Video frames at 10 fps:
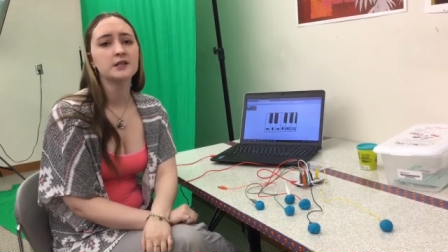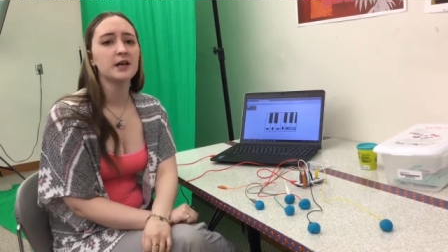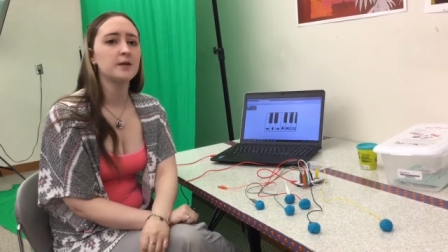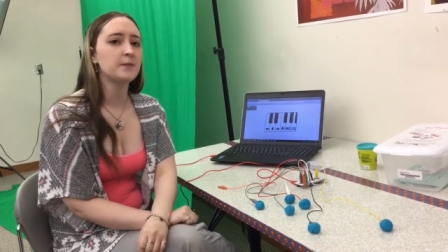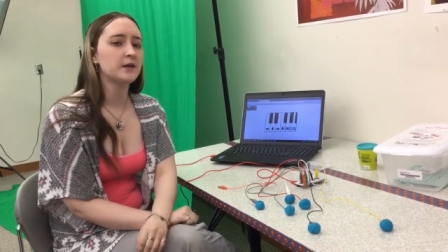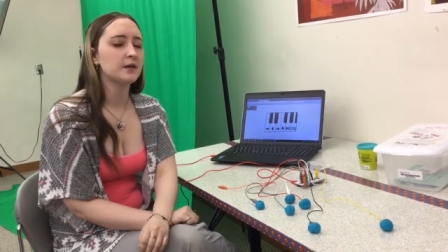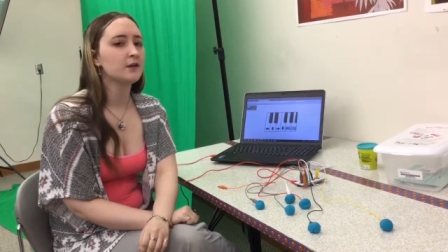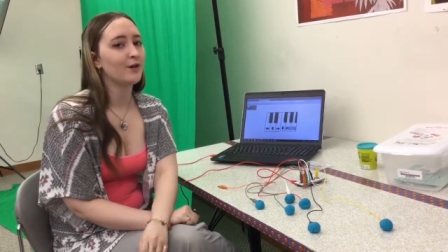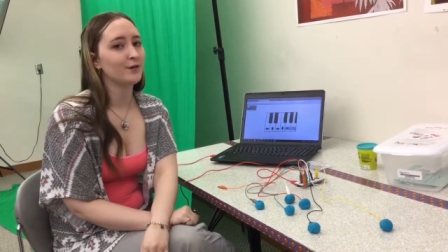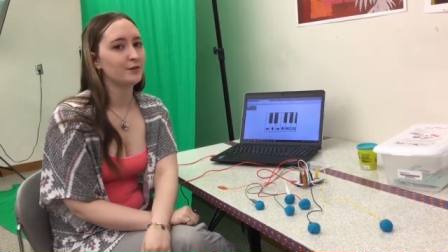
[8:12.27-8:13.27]
type
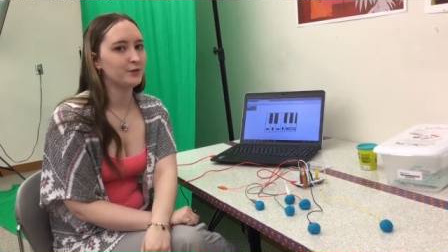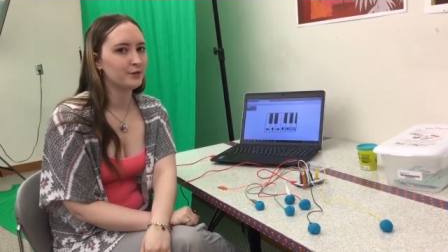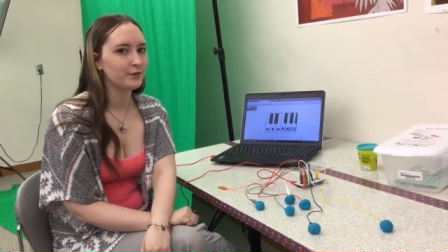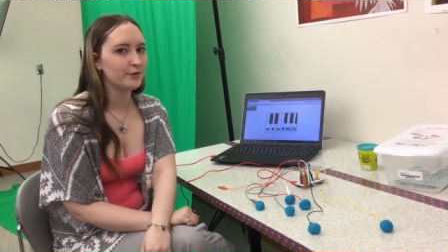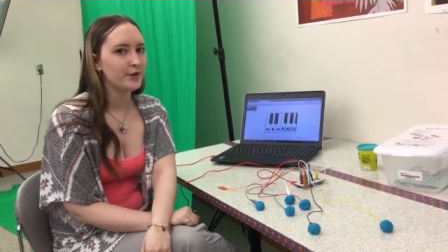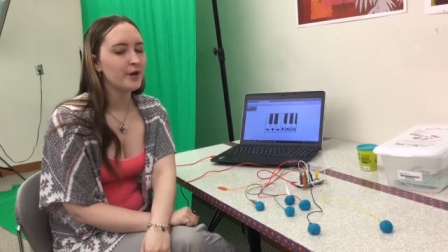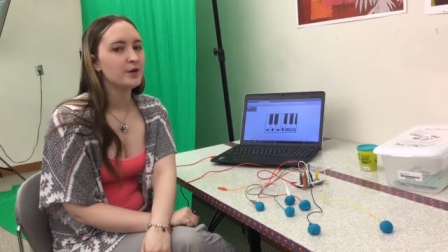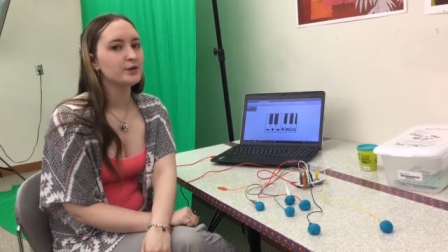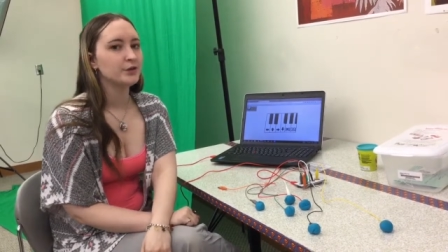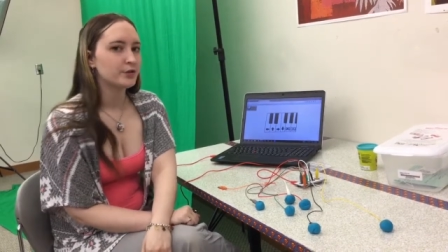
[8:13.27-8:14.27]
in on Google
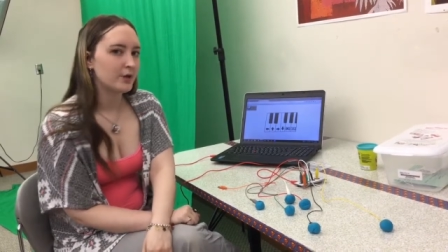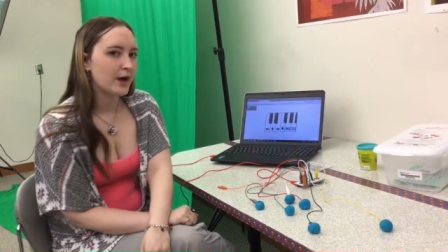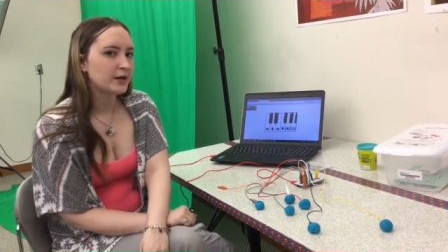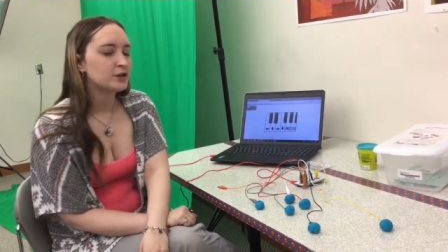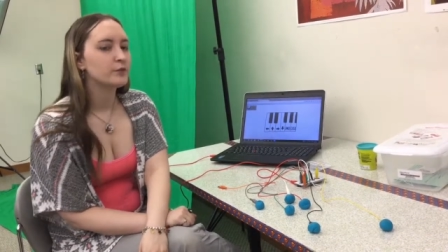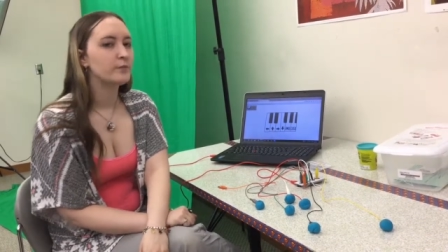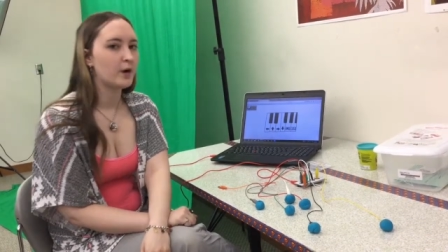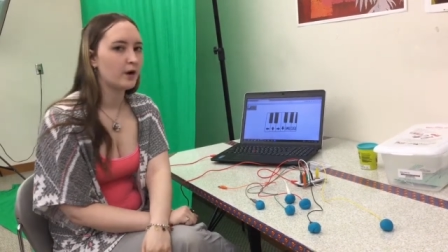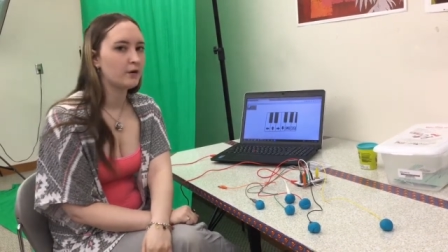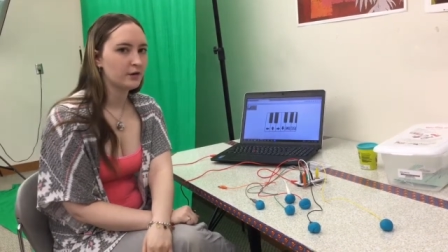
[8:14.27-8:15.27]
Scratch
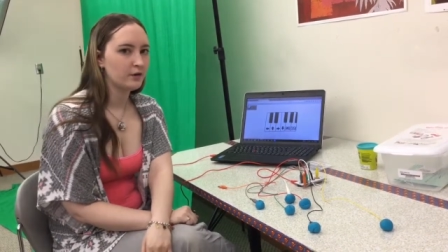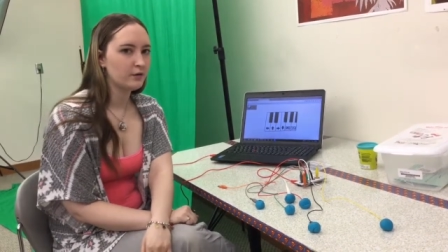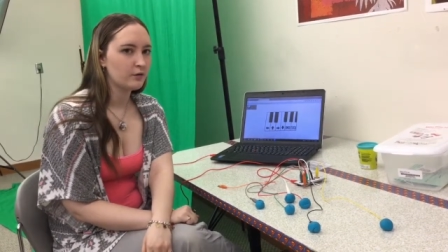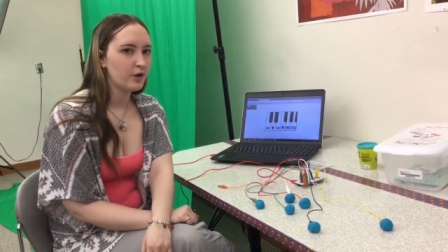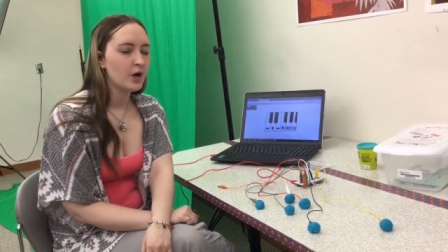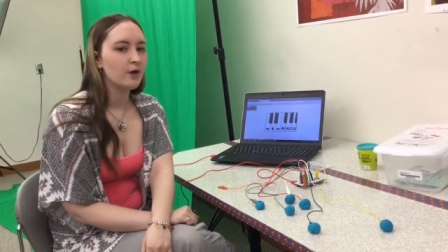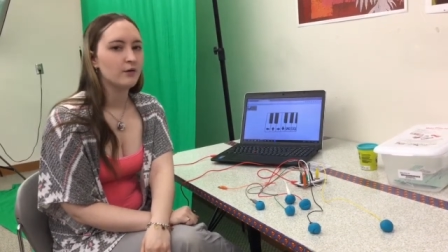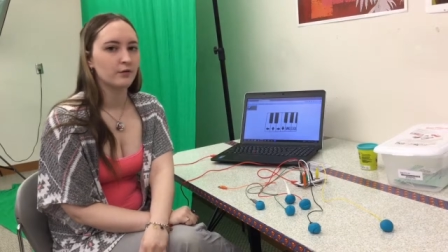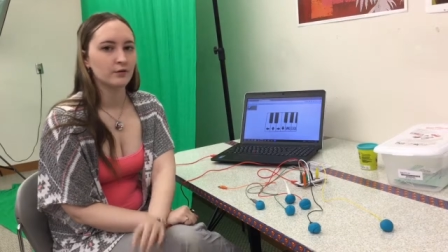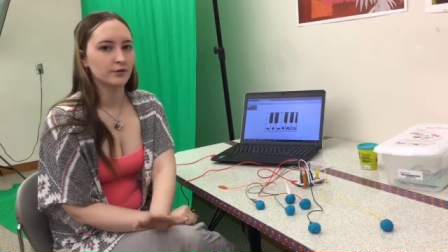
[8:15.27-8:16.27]
Mario
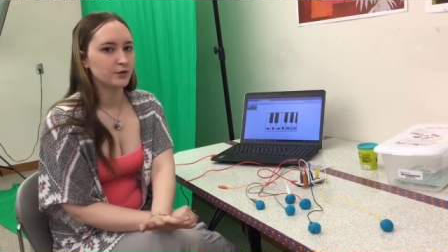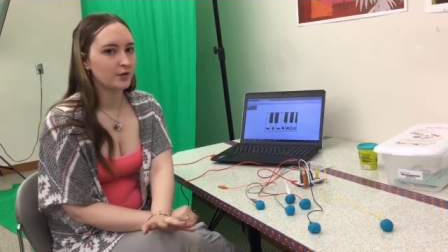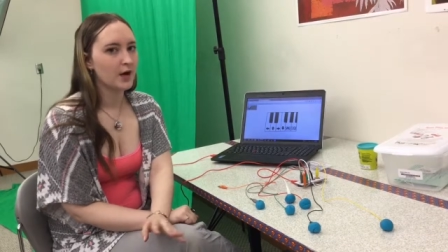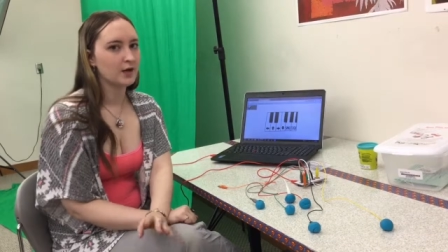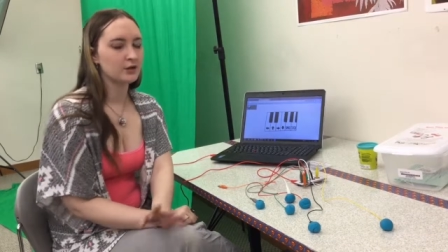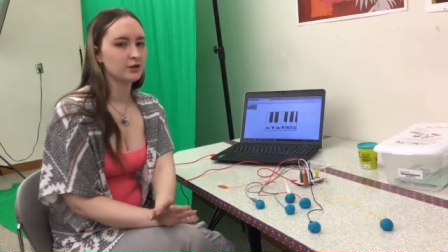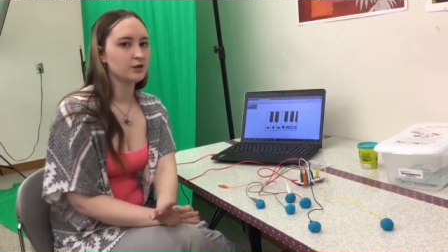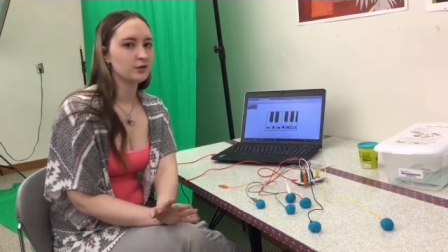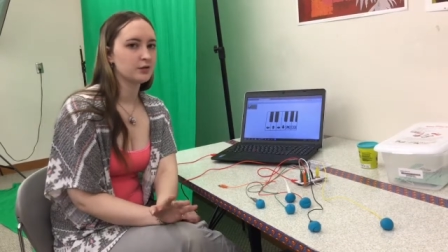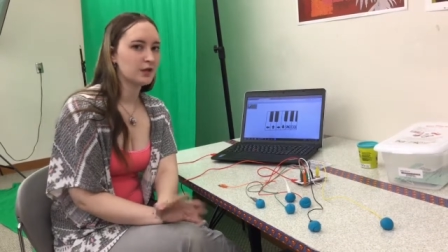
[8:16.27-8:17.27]
or Scratch
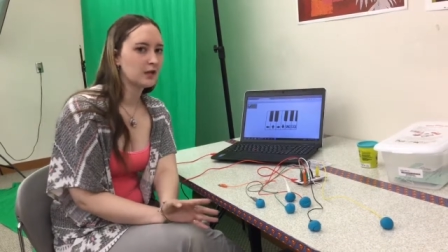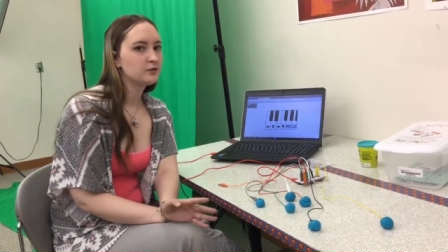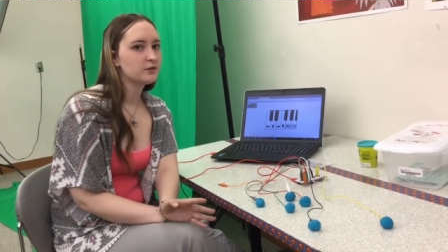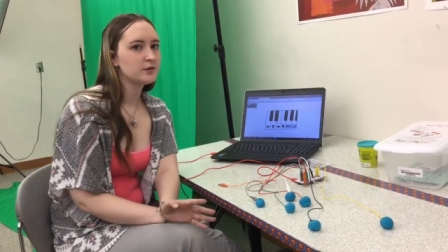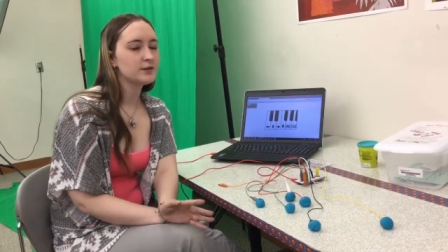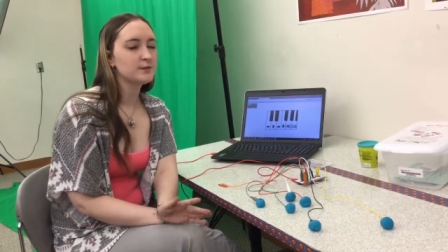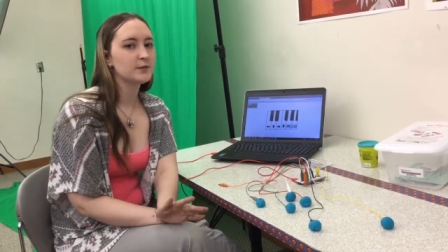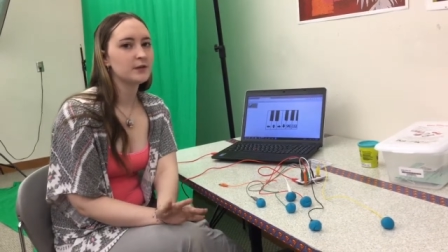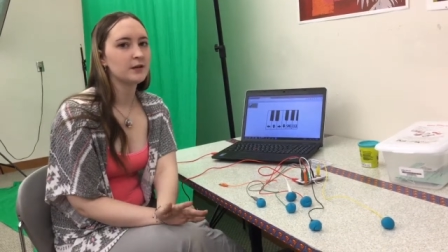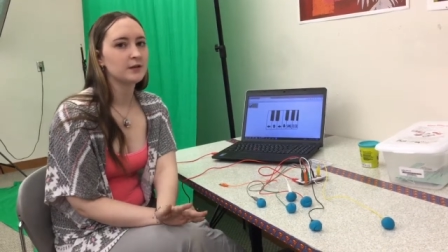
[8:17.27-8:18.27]
Tetris,
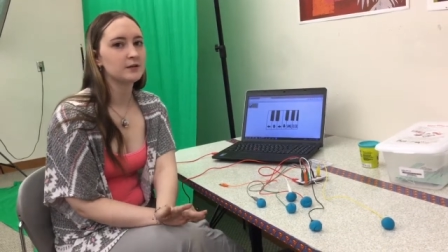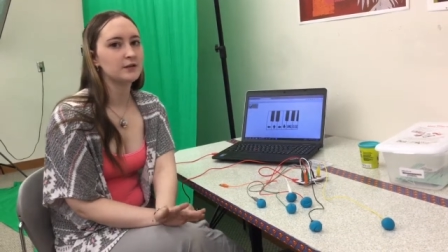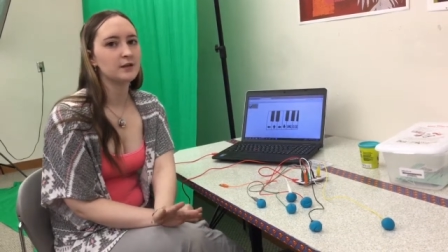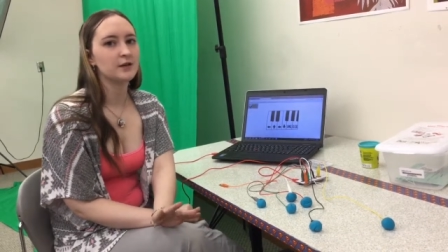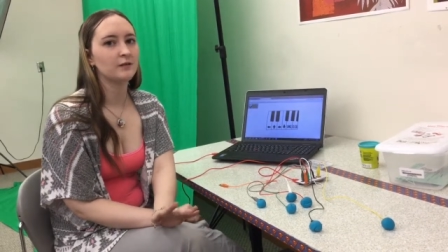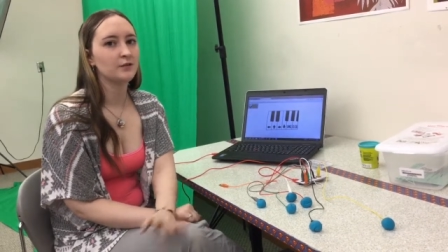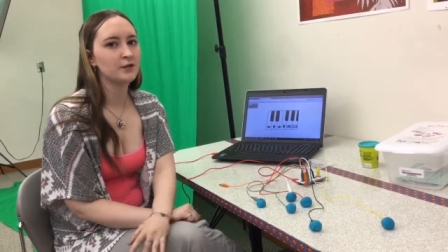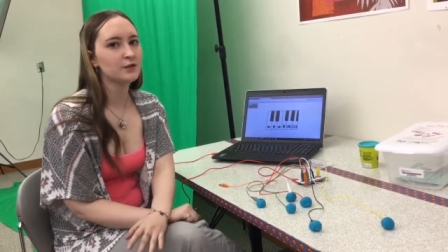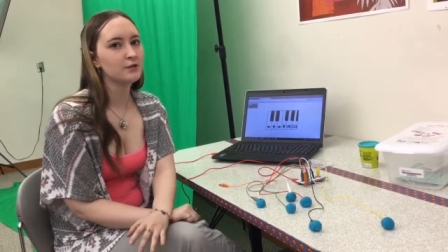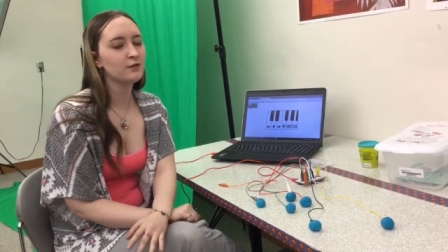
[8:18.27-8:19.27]
because if you
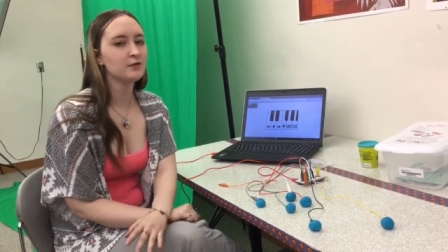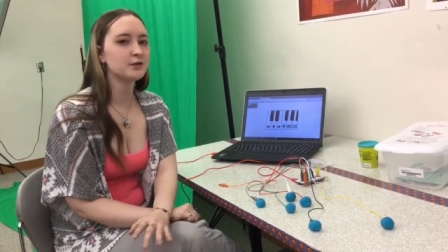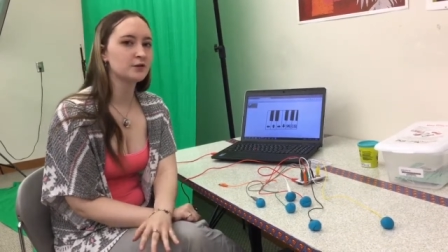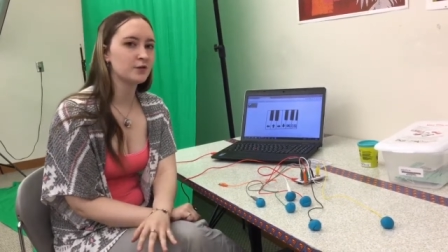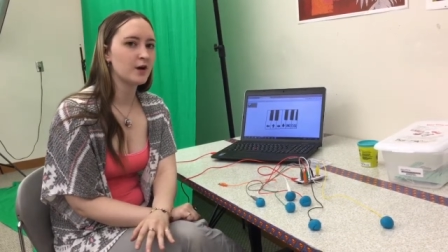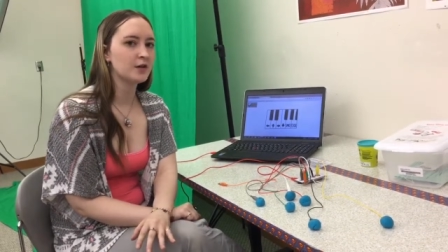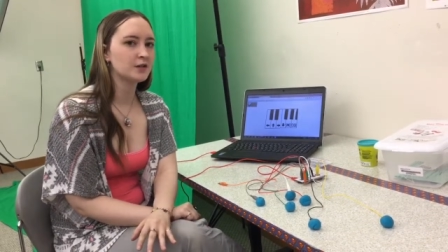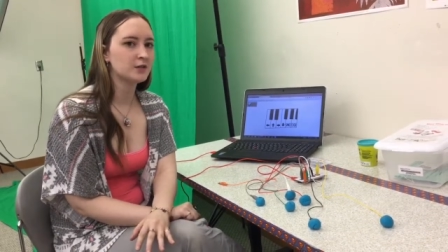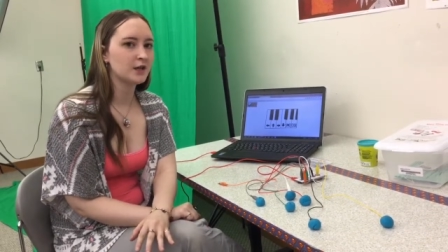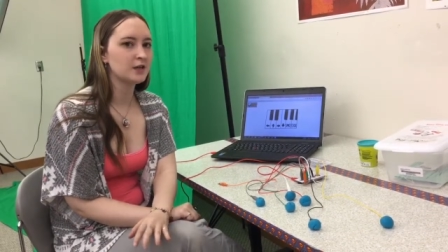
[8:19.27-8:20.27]
just go to the
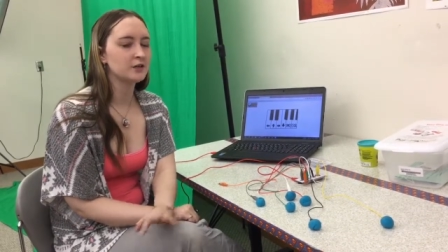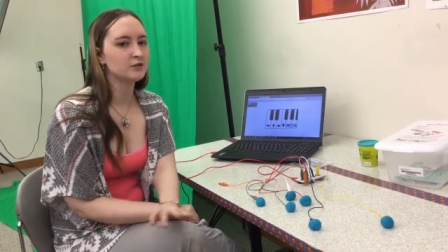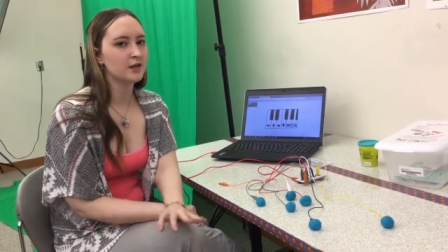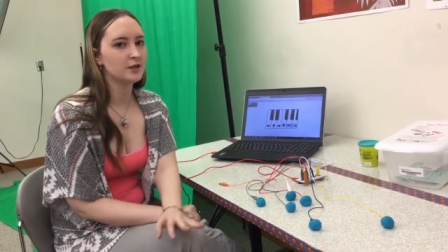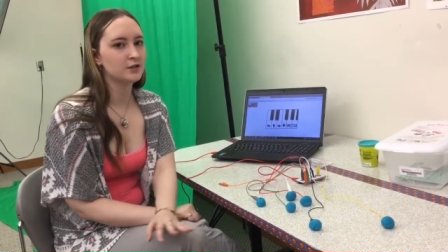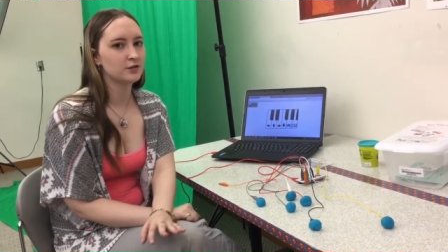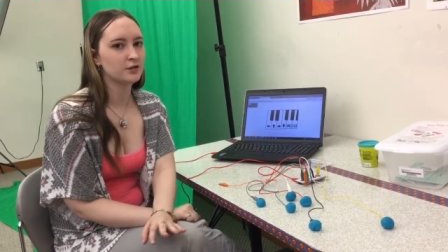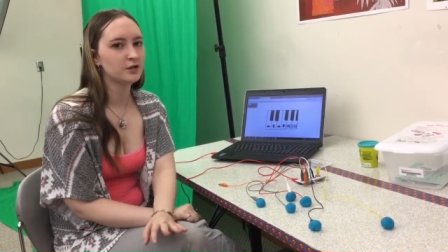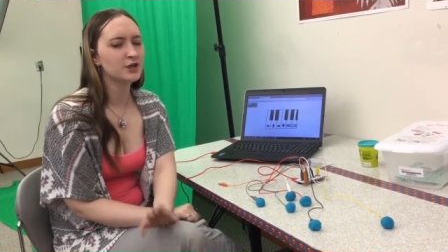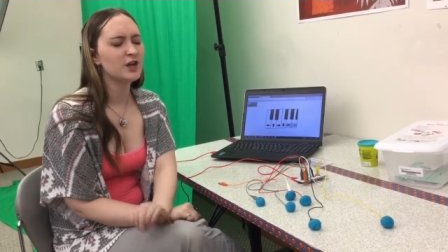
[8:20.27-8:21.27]
Scratch site and try to
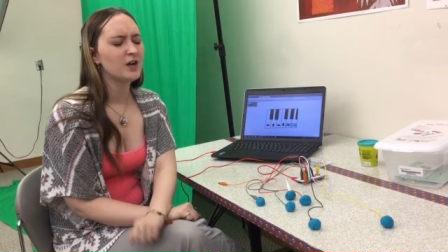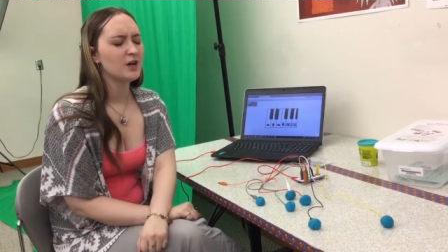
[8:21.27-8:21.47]
search,